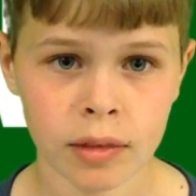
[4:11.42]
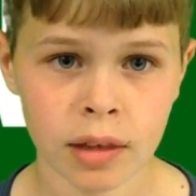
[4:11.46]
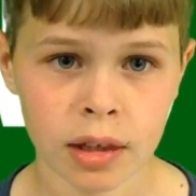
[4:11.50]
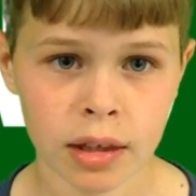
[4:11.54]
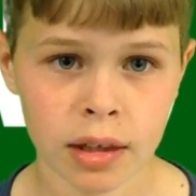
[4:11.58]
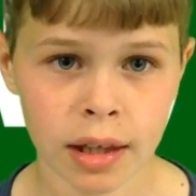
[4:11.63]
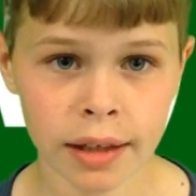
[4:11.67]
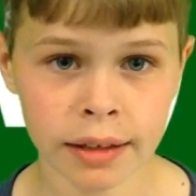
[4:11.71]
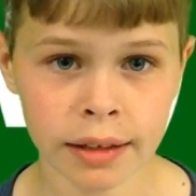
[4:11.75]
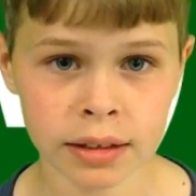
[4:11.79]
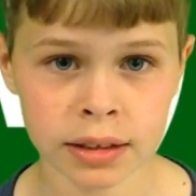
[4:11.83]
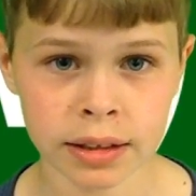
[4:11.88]

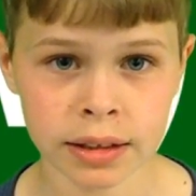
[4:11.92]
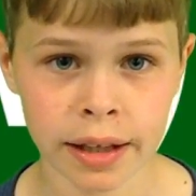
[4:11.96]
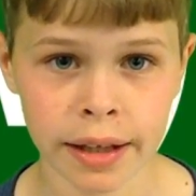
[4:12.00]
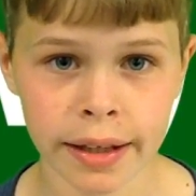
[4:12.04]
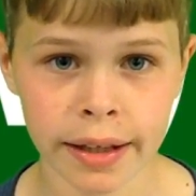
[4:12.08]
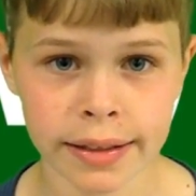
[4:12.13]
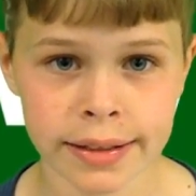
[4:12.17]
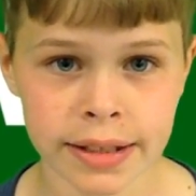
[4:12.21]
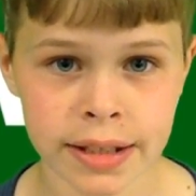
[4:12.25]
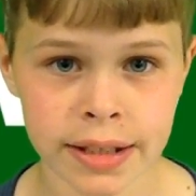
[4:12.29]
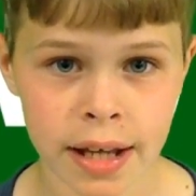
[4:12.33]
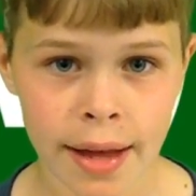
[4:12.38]
Thanks,
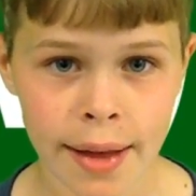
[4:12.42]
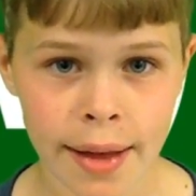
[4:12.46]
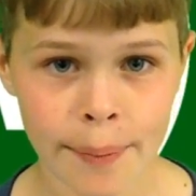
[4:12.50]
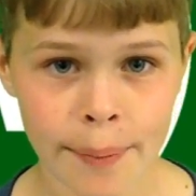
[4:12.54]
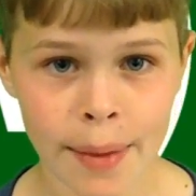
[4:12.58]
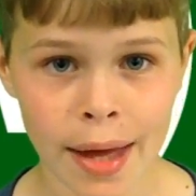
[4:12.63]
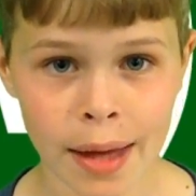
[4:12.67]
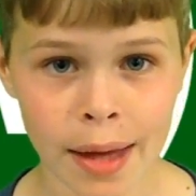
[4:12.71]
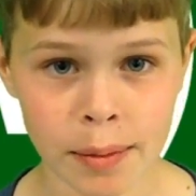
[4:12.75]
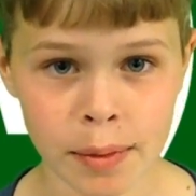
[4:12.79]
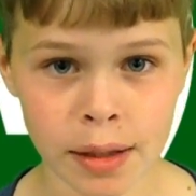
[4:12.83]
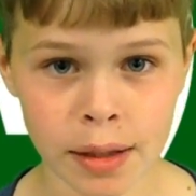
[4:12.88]
kids.
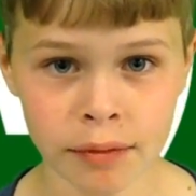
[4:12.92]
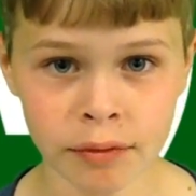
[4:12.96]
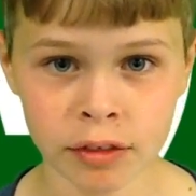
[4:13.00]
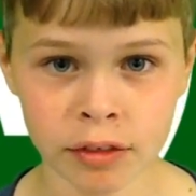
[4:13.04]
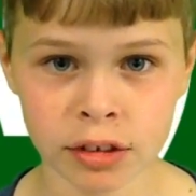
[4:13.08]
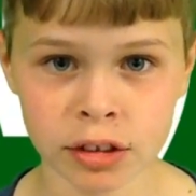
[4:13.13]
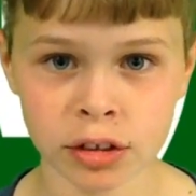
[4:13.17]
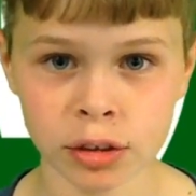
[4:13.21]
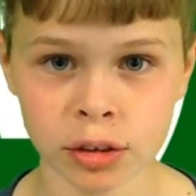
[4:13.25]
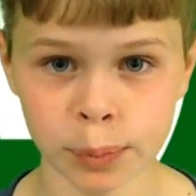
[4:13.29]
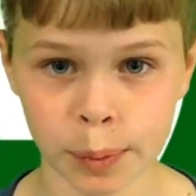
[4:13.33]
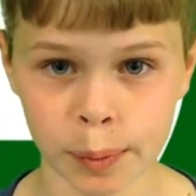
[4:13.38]
Batman
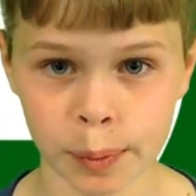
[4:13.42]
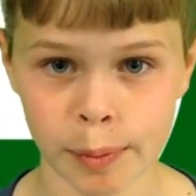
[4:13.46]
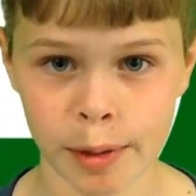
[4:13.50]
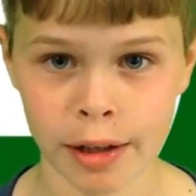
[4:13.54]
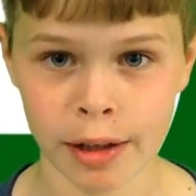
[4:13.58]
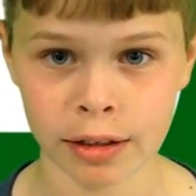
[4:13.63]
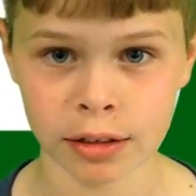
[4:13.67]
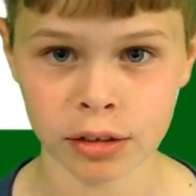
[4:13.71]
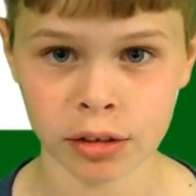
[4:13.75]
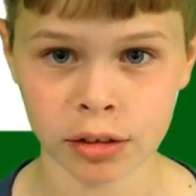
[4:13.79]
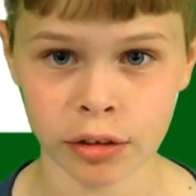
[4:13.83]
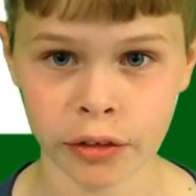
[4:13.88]
vs. Superman
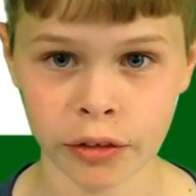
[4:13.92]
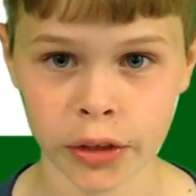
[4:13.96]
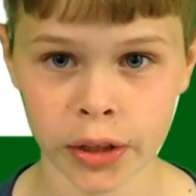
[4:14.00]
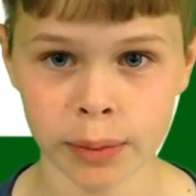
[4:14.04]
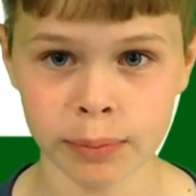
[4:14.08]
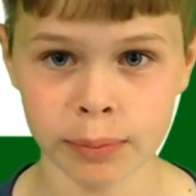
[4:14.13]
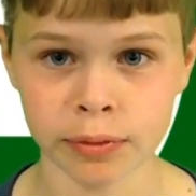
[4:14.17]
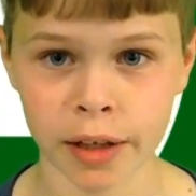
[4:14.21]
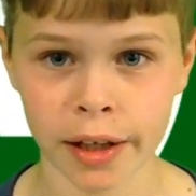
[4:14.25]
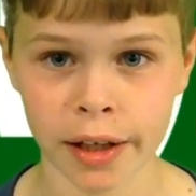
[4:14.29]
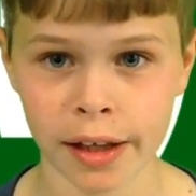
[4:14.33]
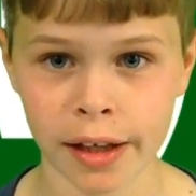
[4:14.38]
is currently
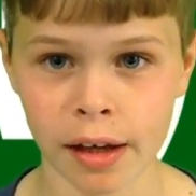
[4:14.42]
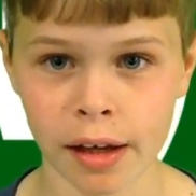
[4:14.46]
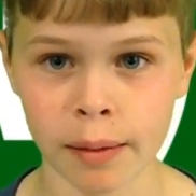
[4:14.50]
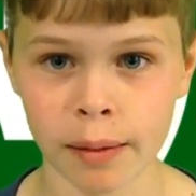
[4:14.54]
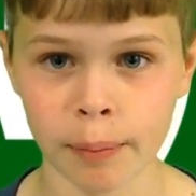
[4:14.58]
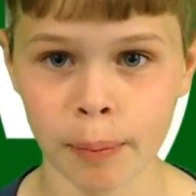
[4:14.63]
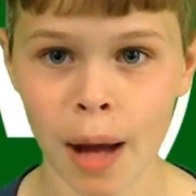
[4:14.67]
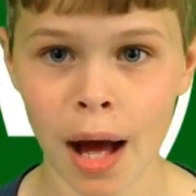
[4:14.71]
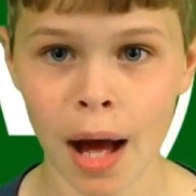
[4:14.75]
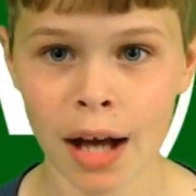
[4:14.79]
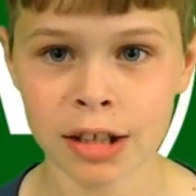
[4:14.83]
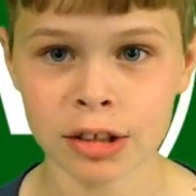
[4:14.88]
breaking
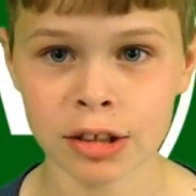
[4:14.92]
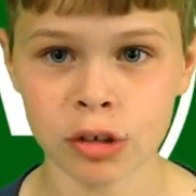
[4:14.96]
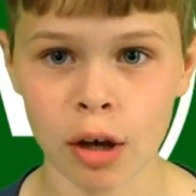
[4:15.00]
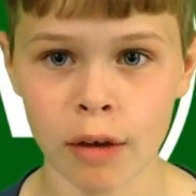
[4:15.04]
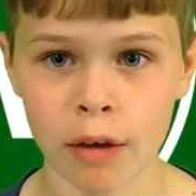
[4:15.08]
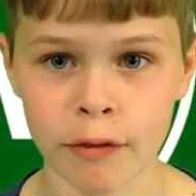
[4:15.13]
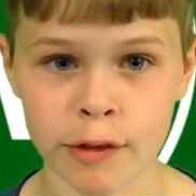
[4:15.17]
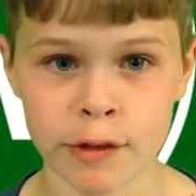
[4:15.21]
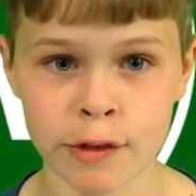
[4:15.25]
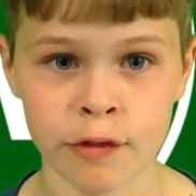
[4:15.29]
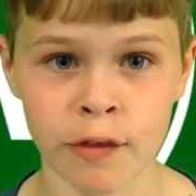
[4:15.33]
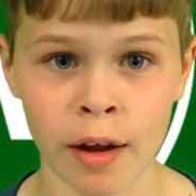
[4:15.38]
box
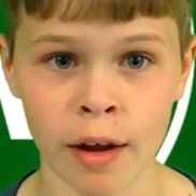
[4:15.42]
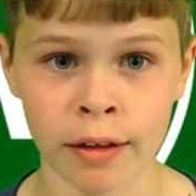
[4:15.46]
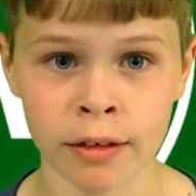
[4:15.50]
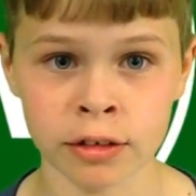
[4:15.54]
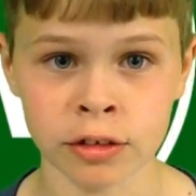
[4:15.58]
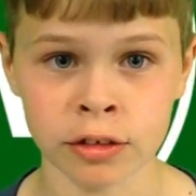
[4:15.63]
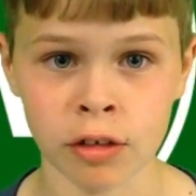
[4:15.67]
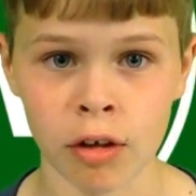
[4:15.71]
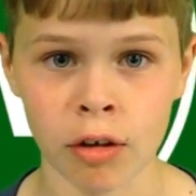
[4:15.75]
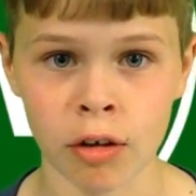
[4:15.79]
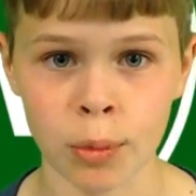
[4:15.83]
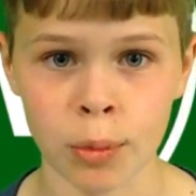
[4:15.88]
office records
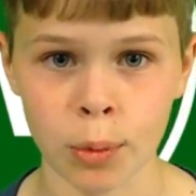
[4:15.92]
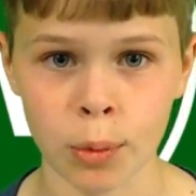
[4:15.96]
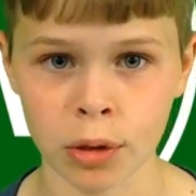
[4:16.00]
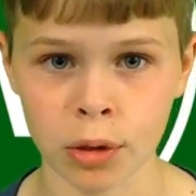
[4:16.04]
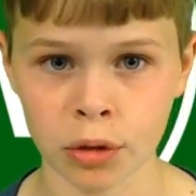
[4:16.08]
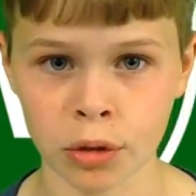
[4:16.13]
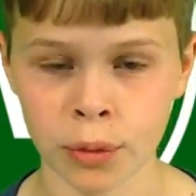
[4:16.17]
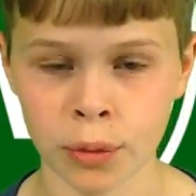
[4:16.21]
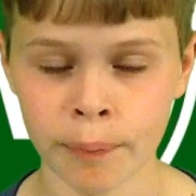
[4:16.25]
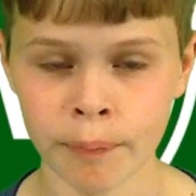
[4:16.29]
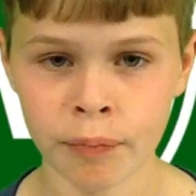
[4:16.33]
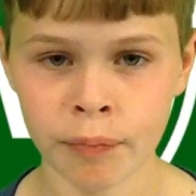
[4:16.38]
around the
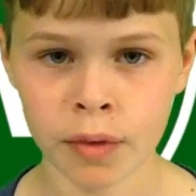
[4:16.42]
world.